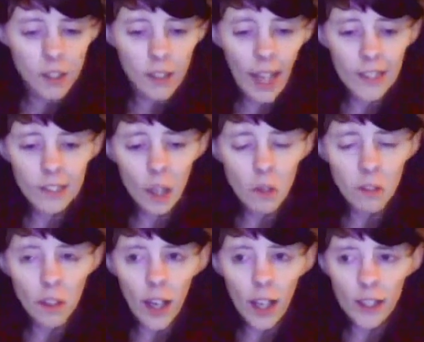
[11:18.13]
Dad
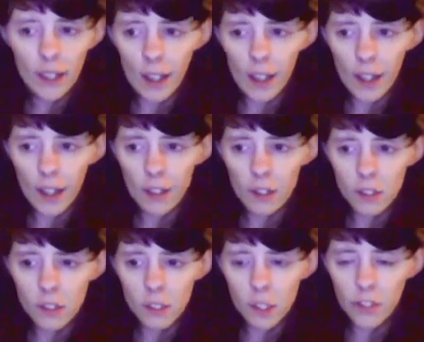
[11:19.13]
don't like that.
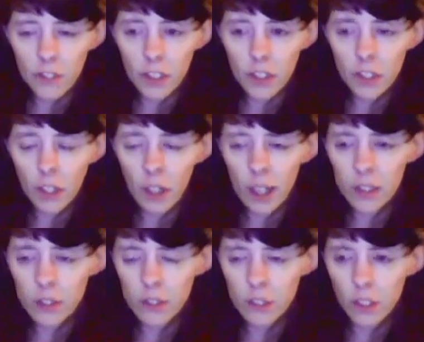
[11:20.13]
He thinks
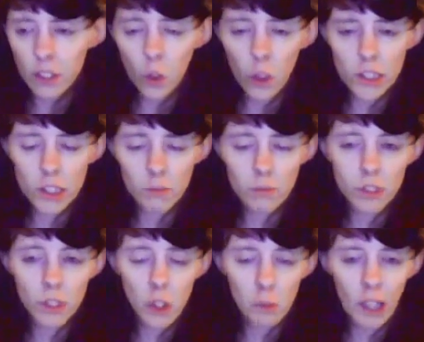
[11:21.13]
Hyacinth annoys him
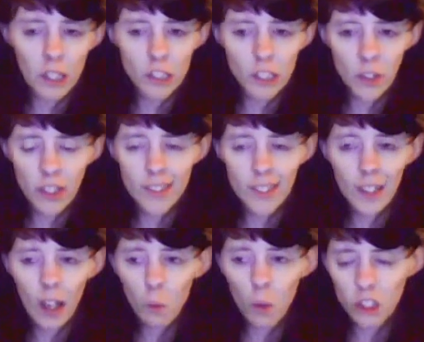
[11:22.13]
too much, so he doesn't
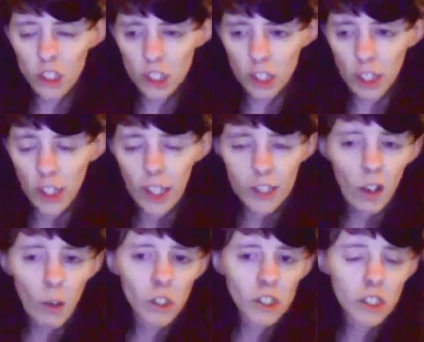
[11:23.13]
like watching it. So
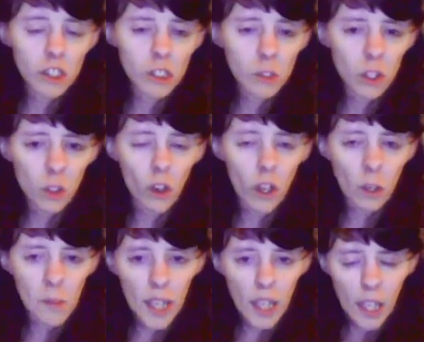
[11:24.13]
I watch it just to annoy
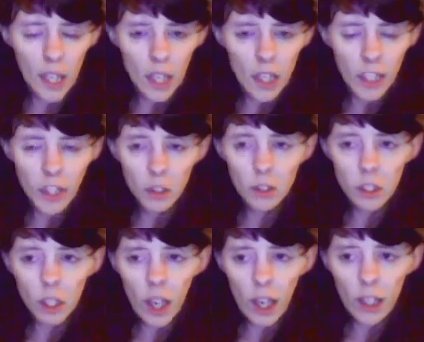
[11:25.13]
him. I used
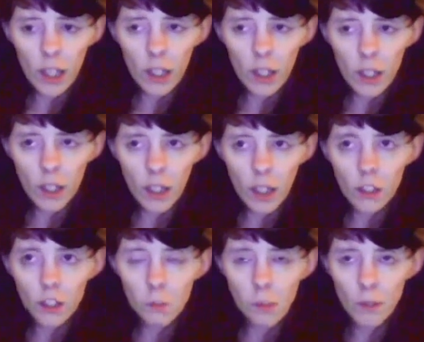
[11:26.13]
to be
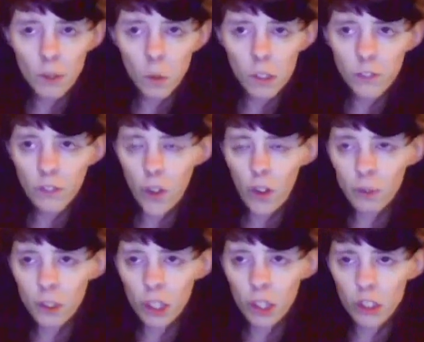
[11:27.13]
able to watch a few
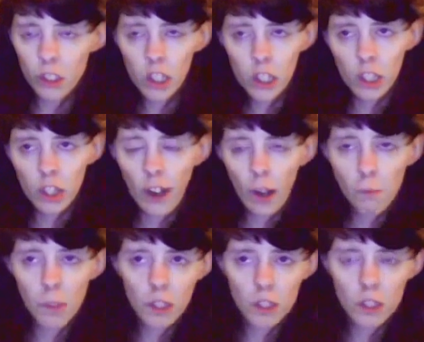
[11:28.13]
episodes and then give up
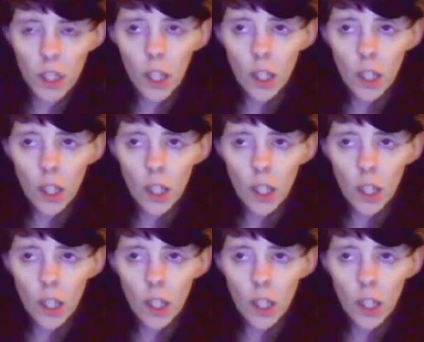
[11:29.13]
because